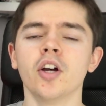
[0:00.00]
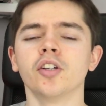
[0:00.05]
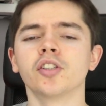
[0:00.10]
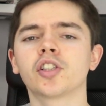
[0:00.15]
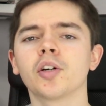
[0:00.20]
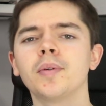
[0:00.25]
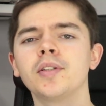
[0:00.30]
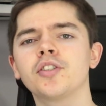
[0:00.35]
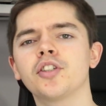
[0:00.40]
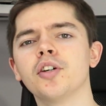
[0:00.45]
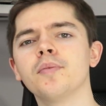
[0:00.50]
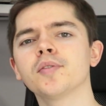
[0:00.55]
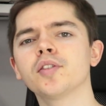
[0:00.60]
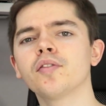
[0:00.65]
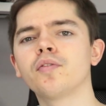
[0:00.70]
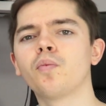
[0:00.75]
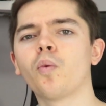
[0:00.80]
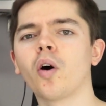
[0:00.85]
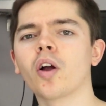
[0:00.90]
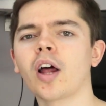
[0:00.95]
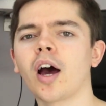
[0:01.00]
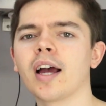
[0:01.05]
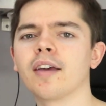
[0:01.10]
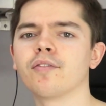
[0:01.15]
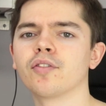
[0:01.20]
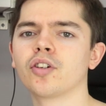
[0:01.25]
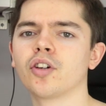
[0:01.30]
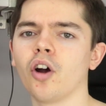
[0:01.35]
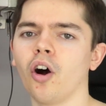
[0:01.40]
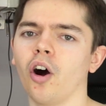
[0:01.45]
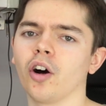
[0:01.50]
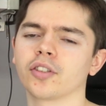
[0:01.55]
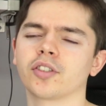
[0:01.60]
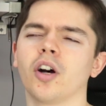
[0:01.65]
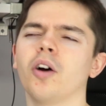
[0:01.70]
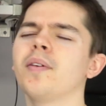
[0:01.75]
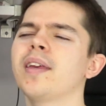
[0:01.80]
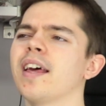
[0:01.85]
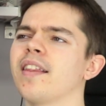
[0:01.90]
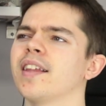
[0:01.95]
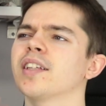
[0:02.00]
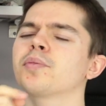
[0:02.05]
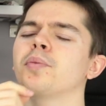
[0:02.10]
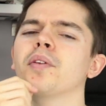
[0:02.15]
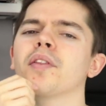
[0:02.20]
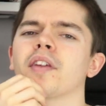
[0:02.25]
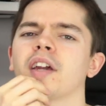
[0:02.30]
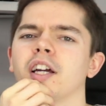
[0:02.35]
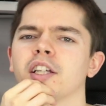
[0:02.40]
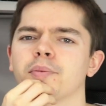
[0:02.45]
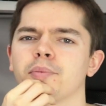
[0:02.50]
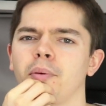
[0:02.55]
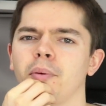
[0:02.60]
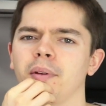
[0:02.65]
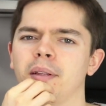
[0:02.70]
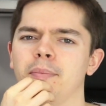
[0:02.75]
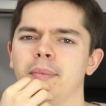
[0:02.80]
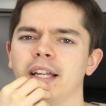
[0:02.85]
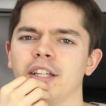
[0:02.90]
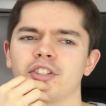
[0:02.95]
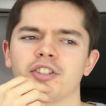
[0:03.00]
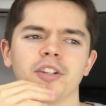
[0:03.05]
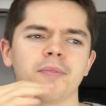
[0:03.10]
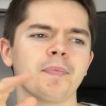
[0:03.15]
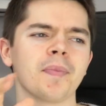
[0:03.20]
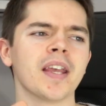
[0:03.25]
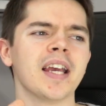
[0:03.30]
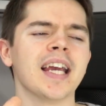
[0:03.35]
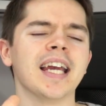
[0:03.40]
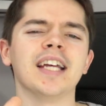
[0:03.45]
So in terms of what I've got, oh yeah, there's one thing I should probably mention.